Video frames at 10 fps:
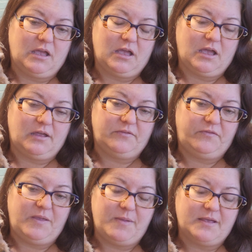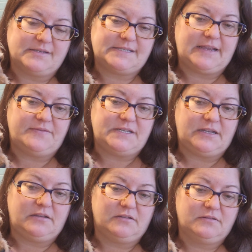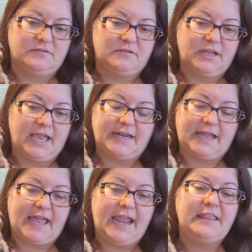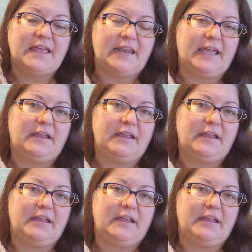on female safety. And I hate that